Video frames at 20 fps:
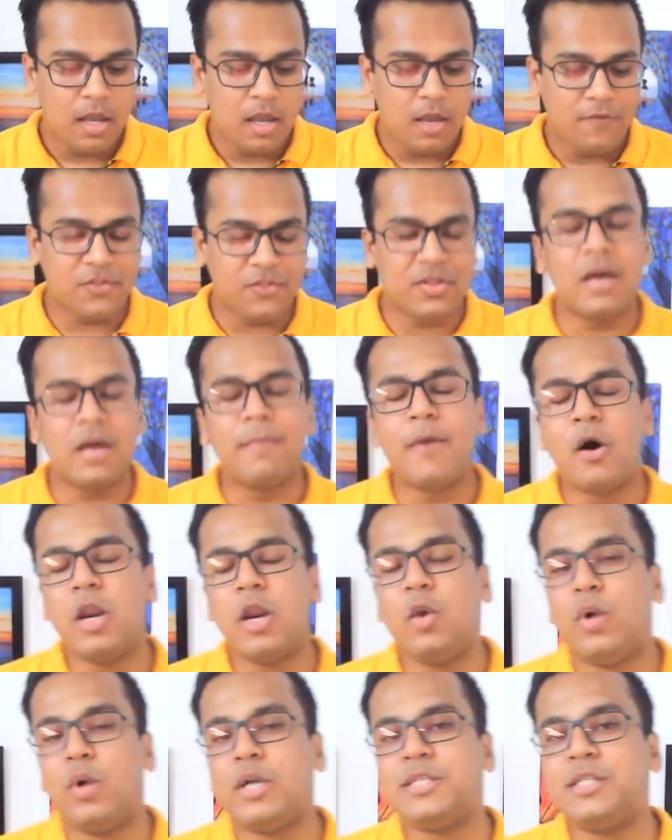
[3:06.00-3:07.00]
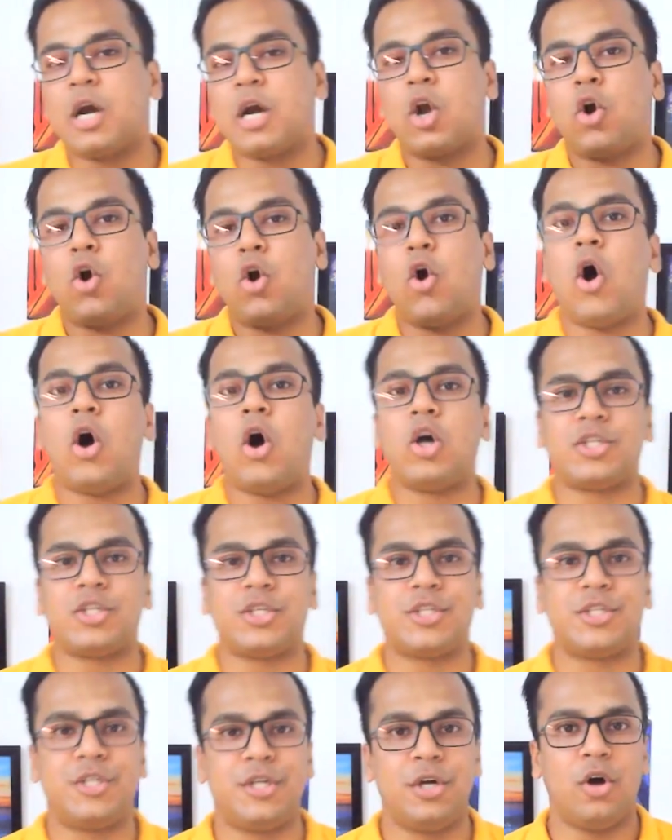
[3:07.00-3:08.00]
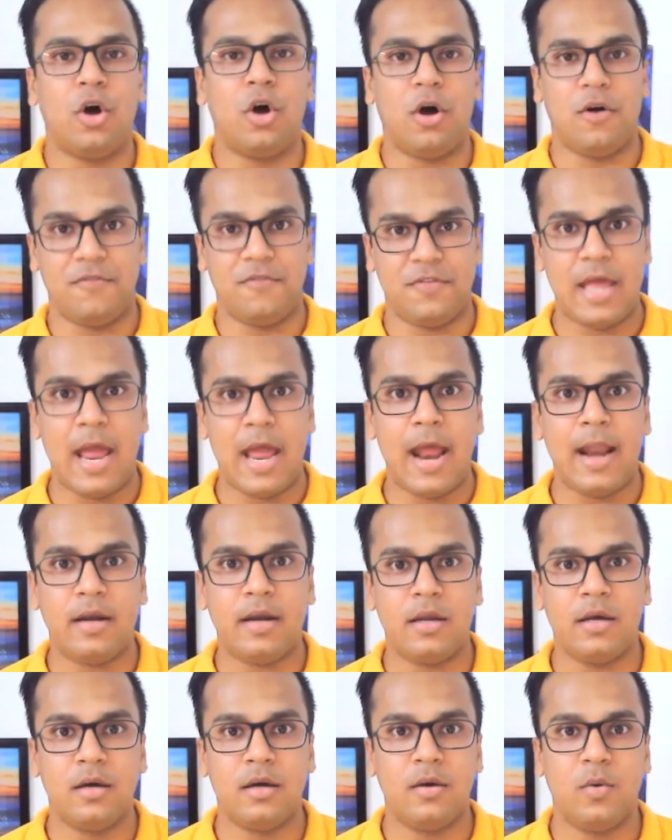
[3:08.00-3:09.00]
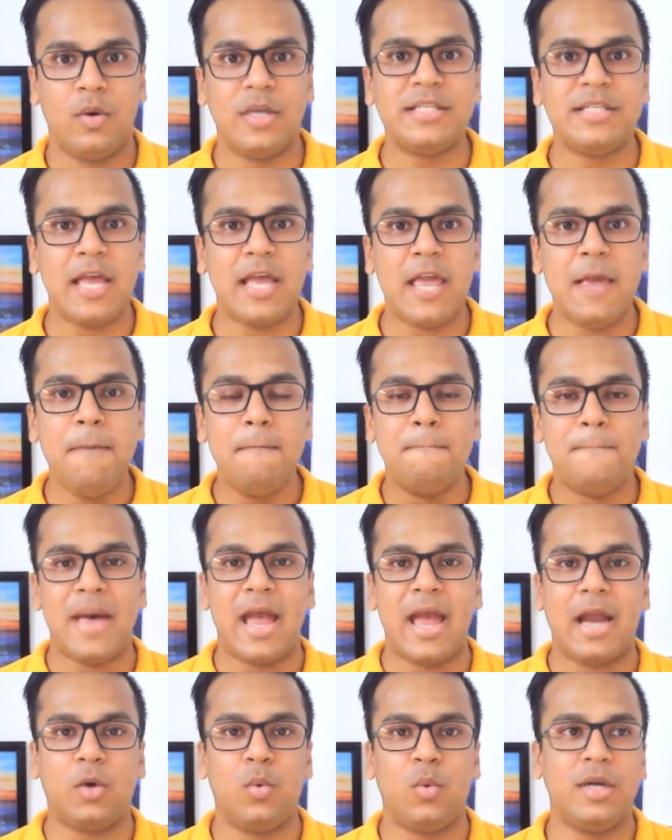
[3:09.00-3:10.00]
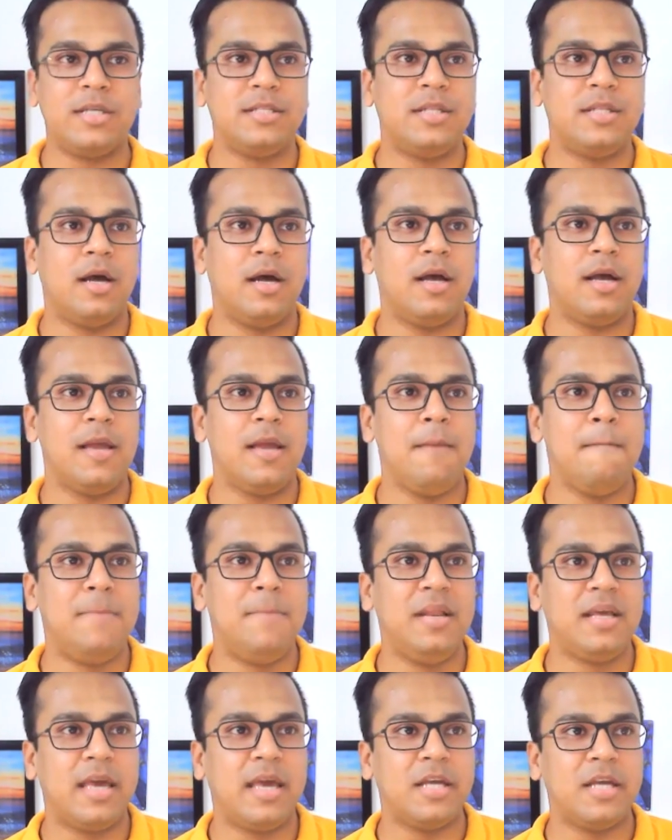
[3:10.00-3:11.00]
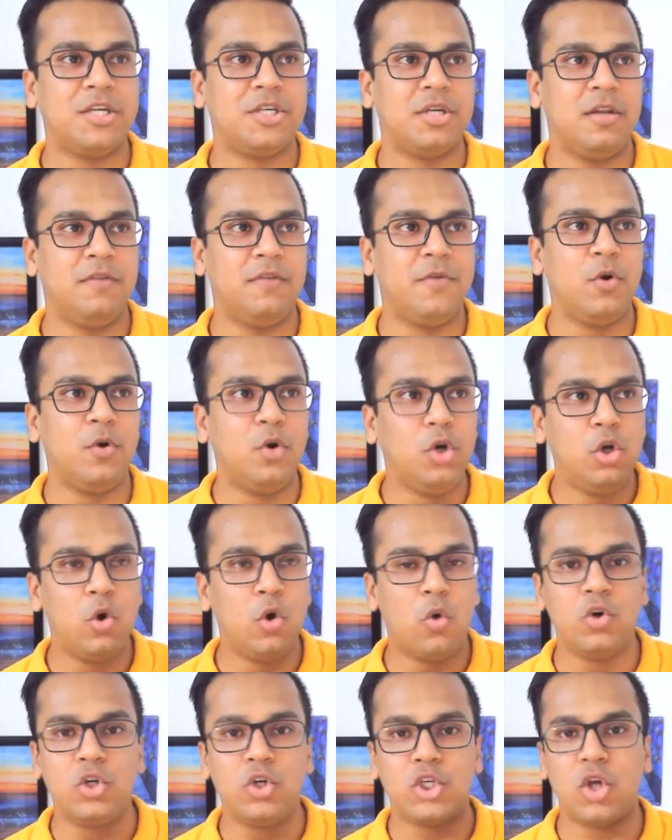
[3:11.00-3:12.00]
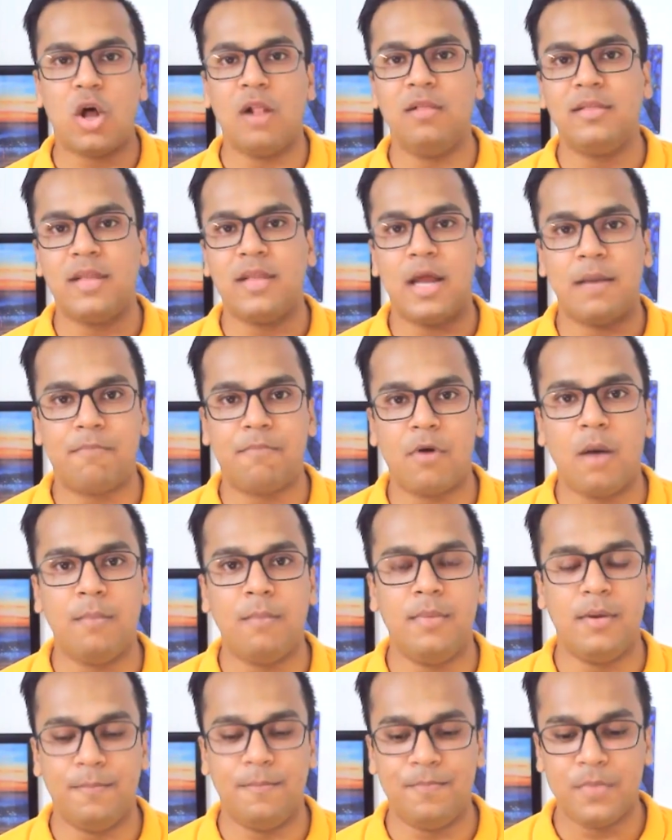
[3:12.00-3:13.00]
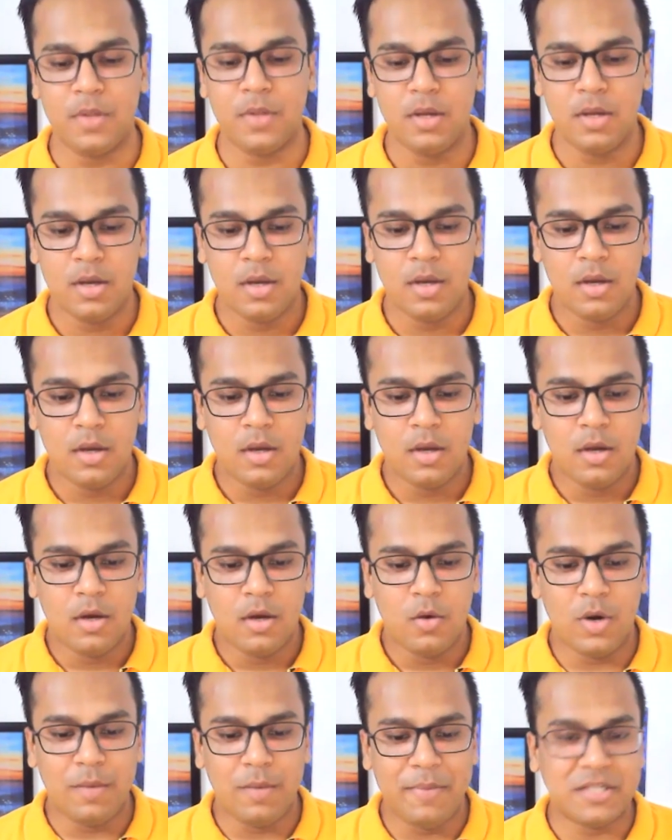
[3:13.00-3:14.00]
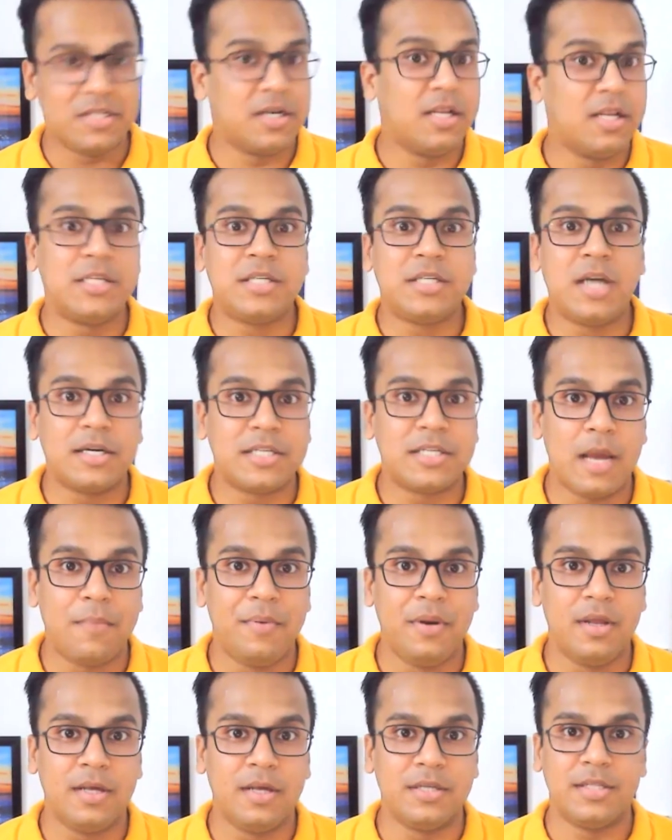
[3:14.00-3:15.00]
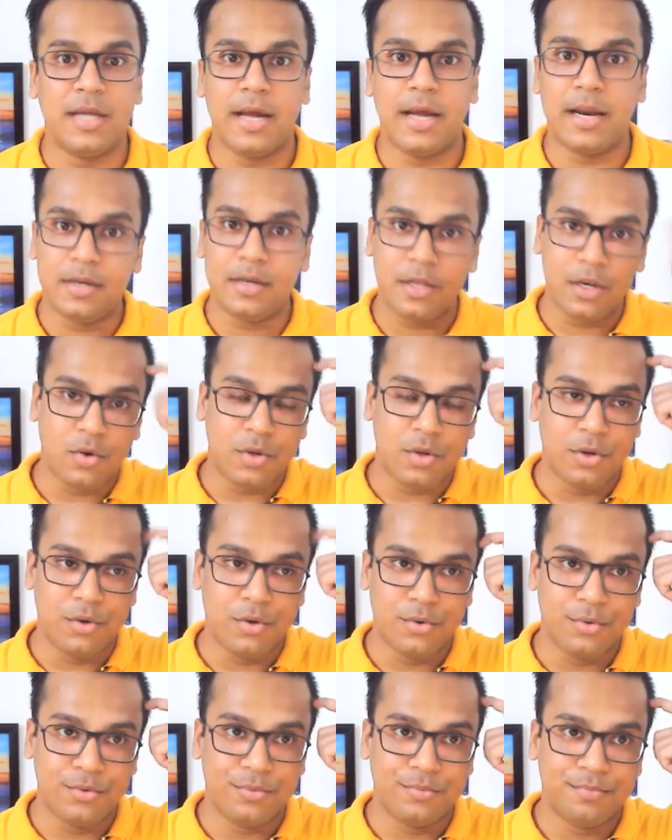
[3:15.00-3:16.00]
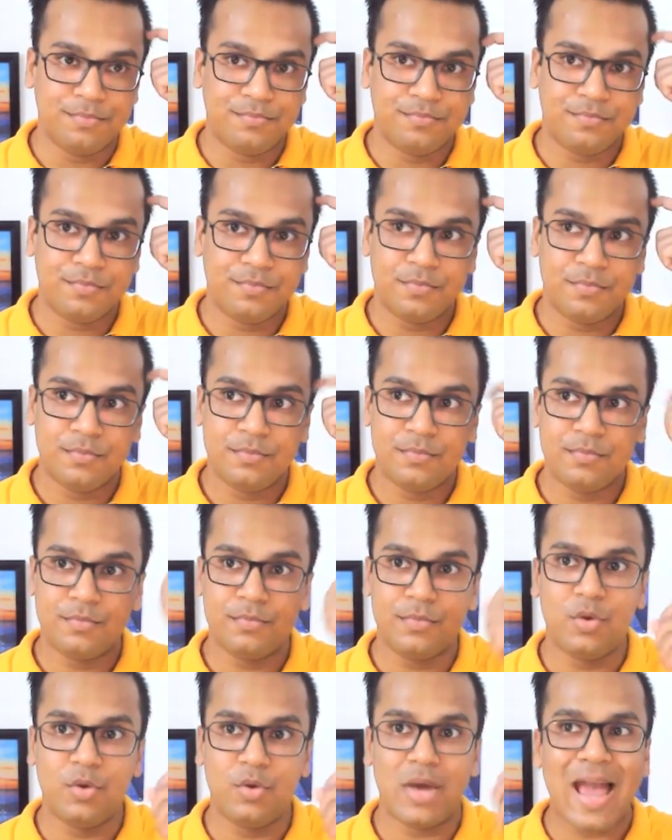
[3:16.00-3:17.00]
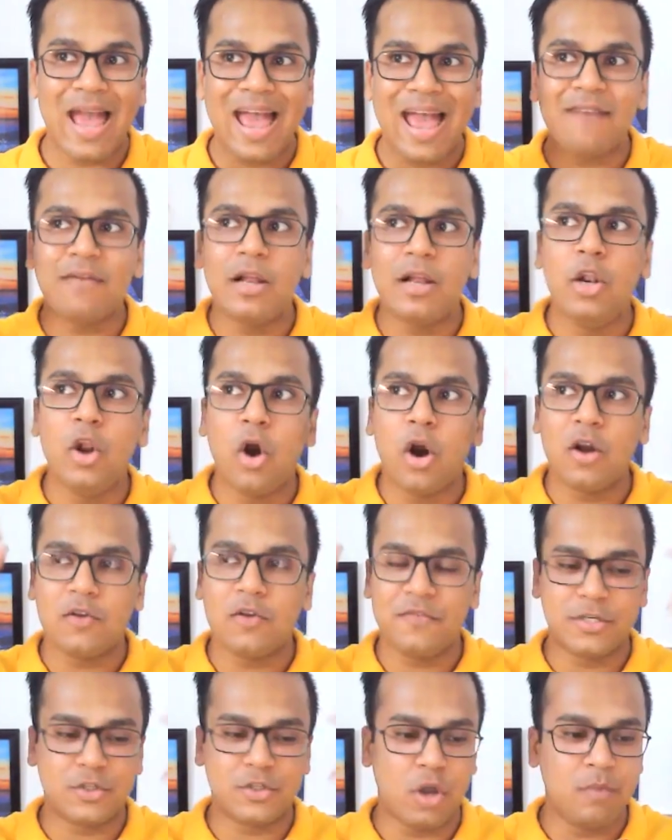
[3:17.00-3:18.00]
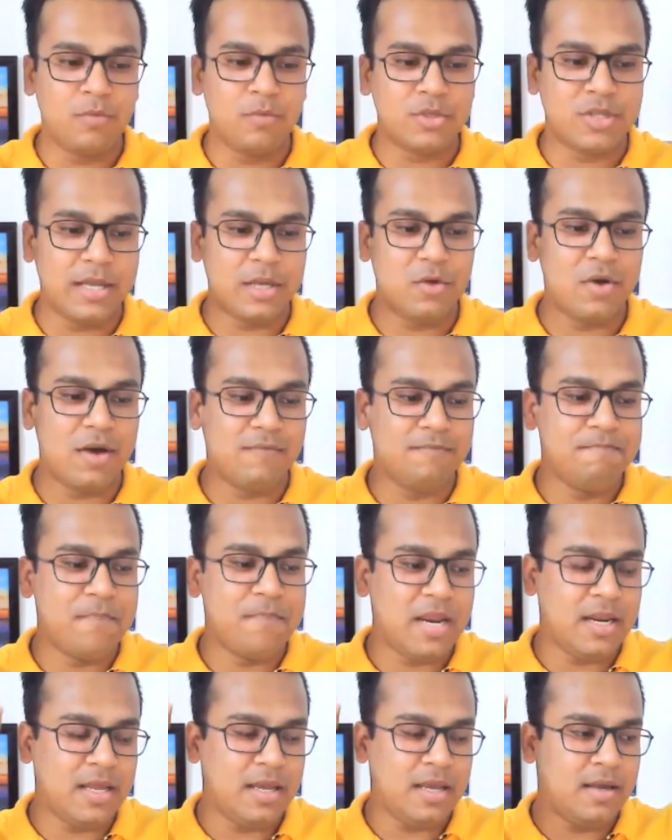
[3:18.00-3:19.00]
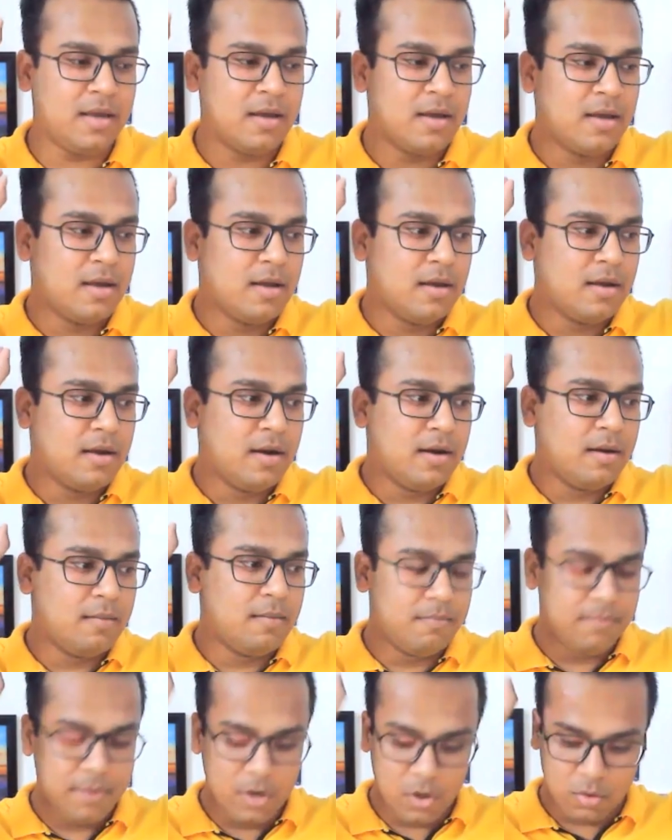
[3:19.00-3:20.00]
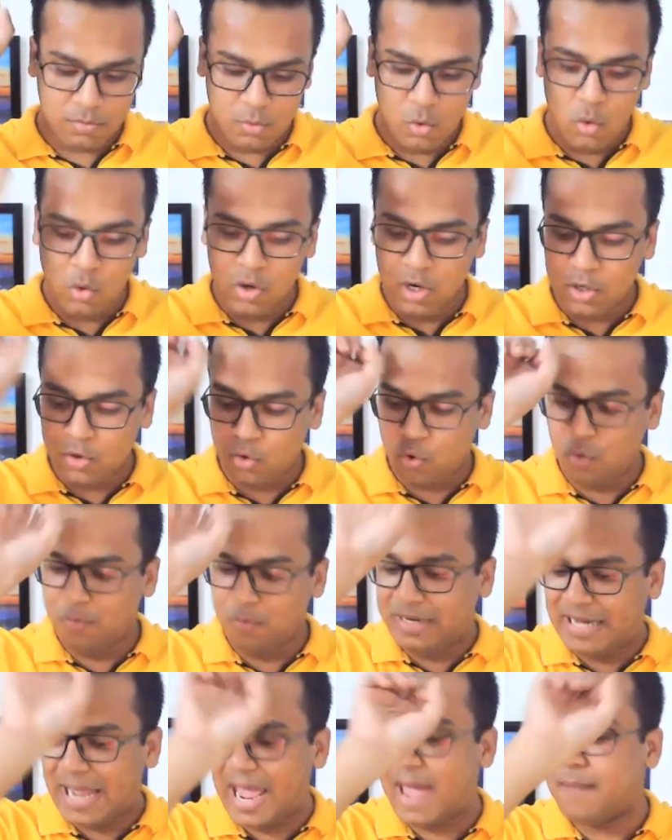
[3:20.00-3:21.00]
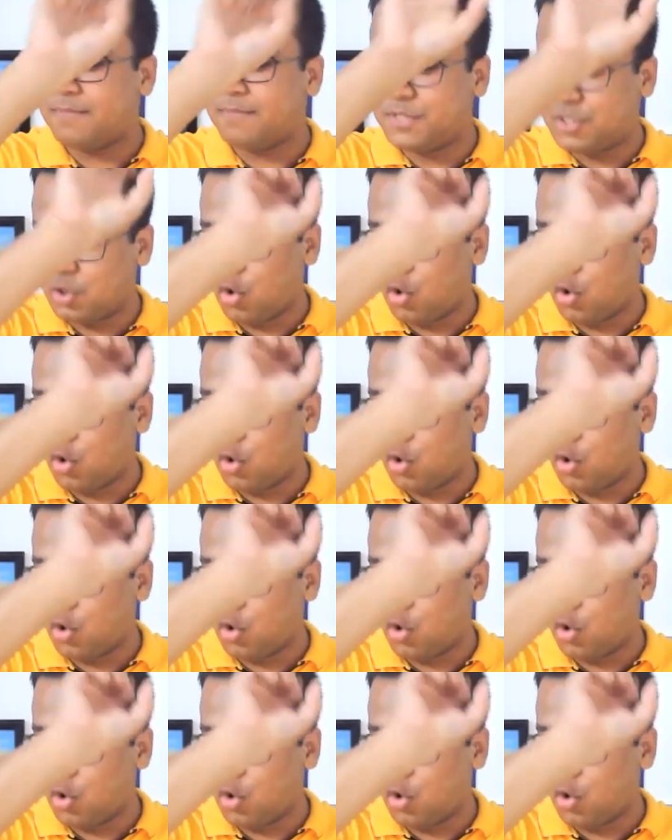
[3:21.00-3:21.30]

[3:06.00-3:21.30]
if you think about it what is the cost of that what is the impact what is the implication if you don't solve that problem what basically starts happening is that you know you you have a lot of it's almost like you have many you know google chrome tabs